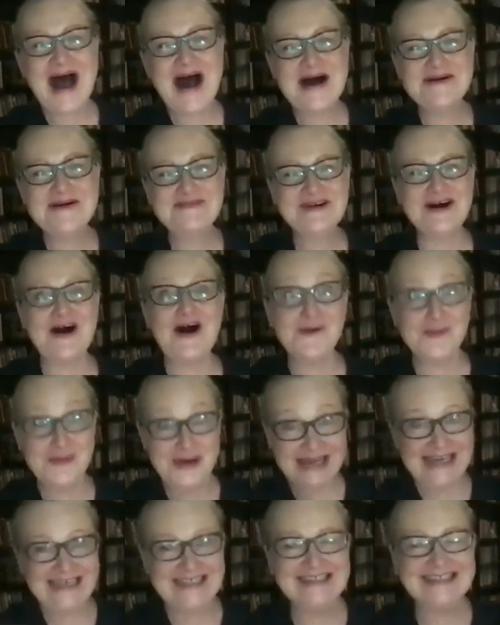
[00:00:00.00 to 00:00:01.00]

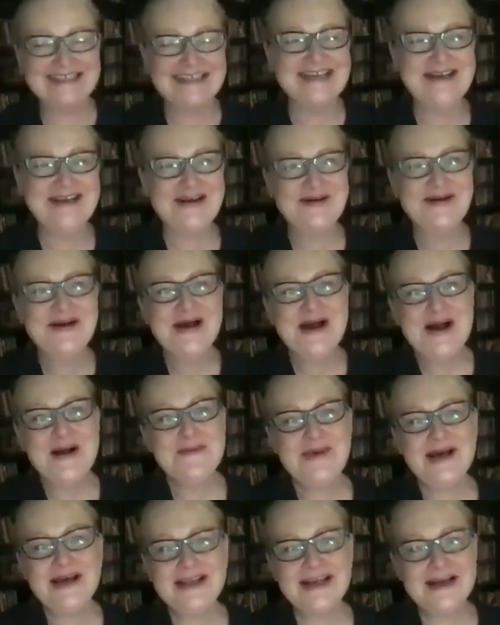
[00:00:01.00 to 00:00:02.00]
always,
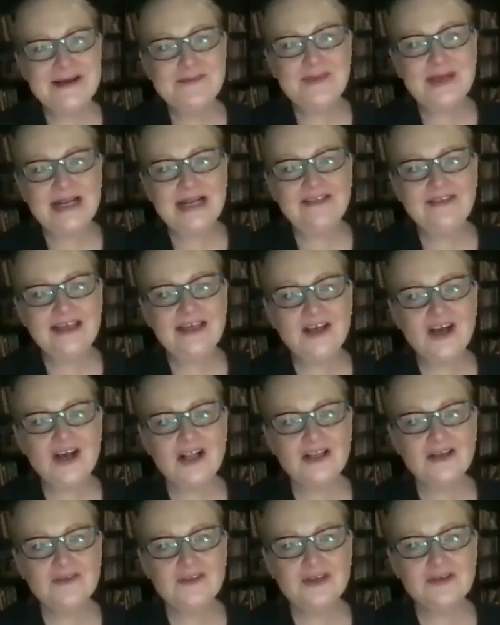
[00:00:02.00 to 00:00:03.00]
but I think
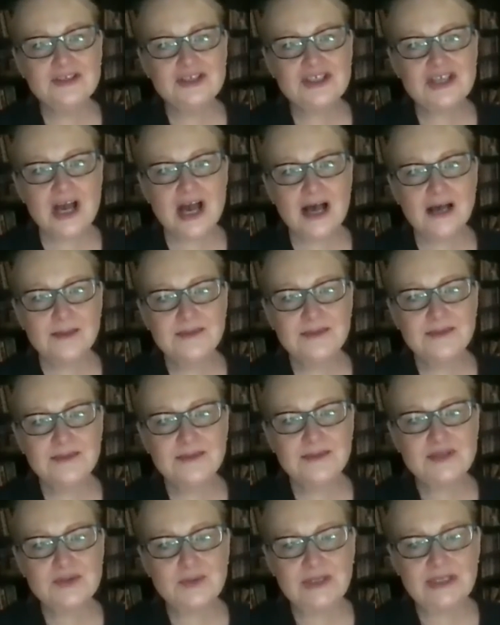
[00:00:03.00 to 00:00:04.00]
all of those jobs
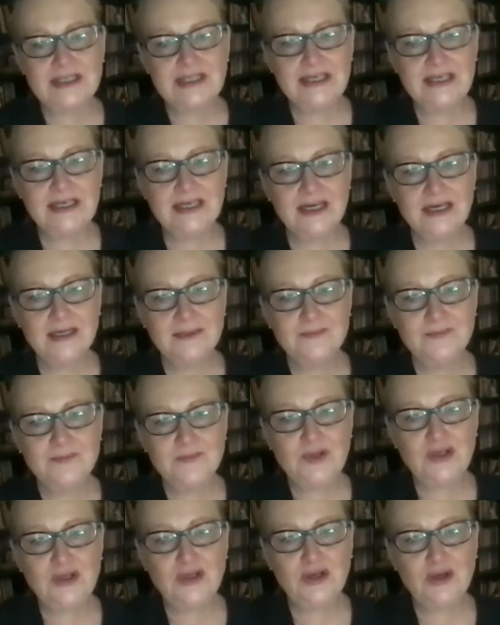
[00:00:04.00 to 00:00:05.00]
really,
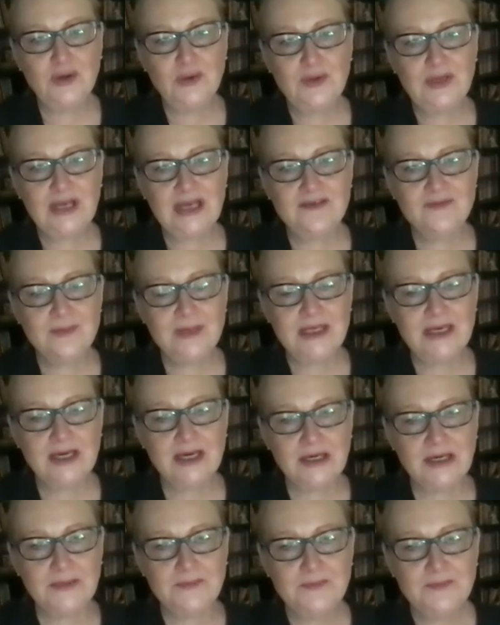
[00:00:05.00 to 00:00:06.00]
gave me
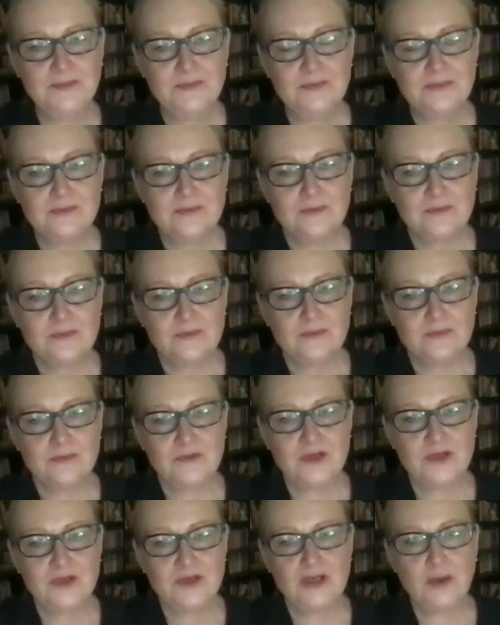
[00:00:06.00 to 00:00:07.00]
a
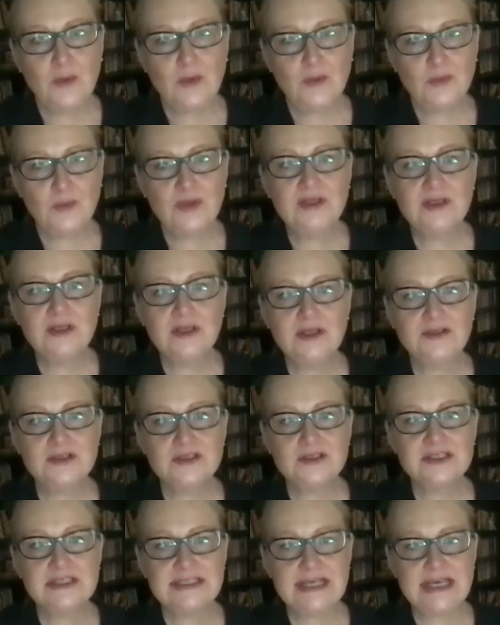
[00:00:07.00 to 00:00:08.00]
real
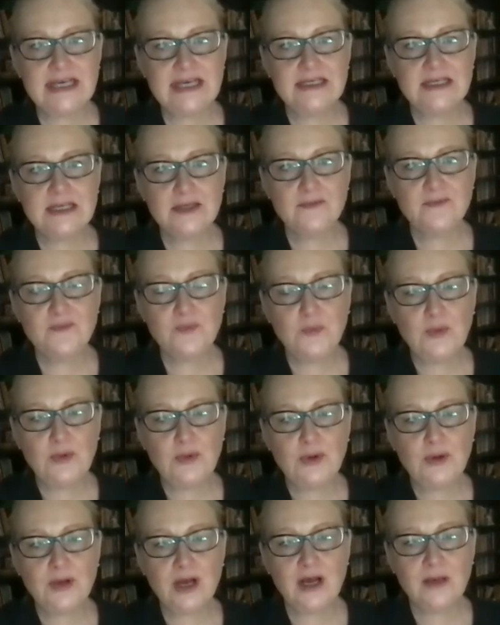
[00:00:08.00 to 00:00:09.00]
understanding
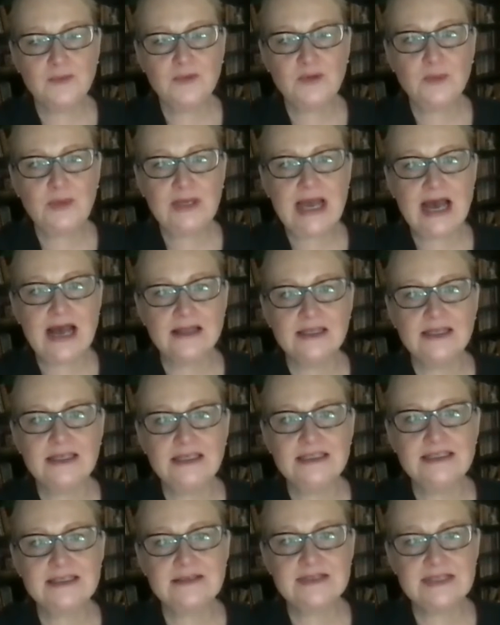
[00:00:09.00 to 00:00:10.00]
for the
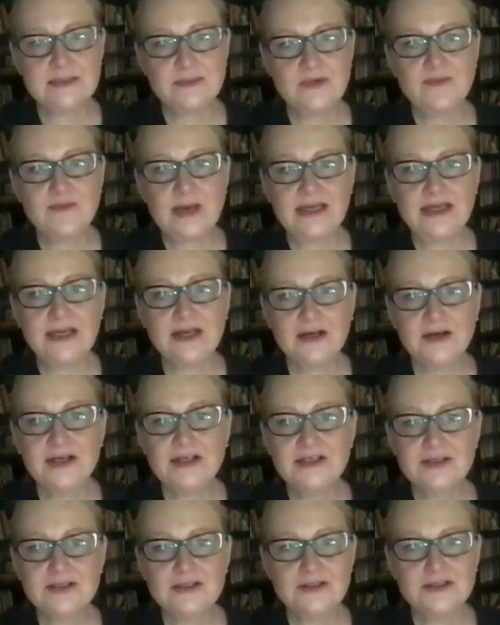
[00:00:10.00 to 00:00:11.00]
realities of some of my
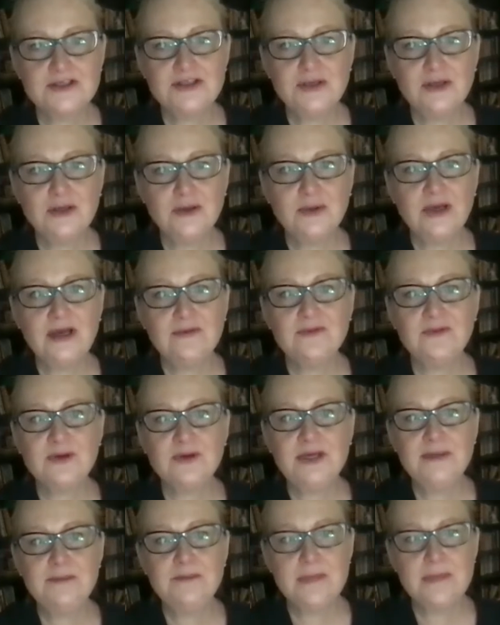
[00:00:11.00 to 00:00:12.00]
characters.
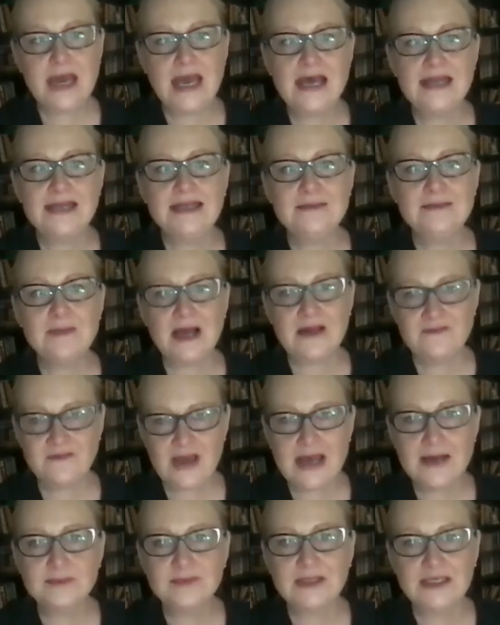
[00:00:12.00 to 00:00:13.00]
Every man in my
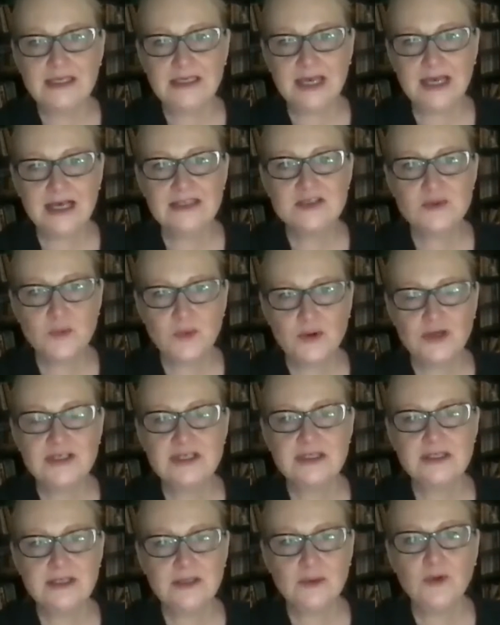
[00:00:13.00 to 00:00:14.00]
family has worked
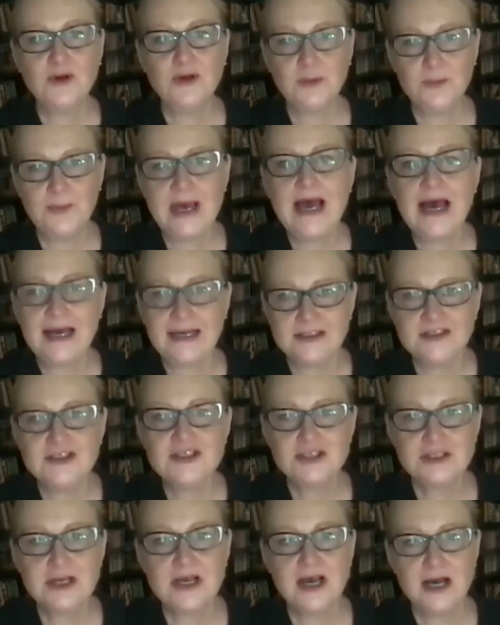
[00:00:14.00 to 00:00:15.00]
in the oil
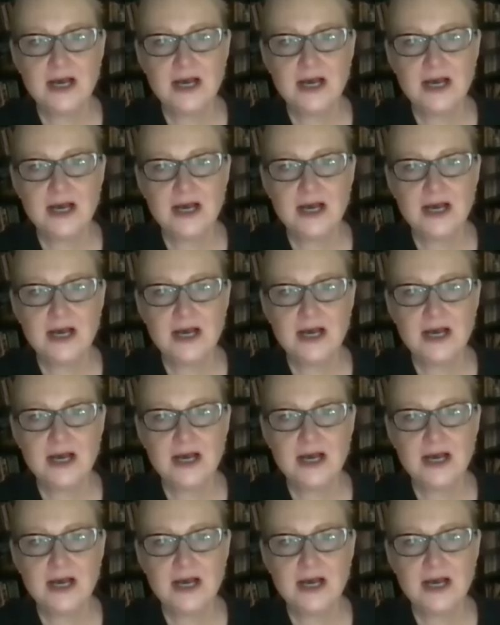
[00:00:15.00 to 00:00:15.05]
patch.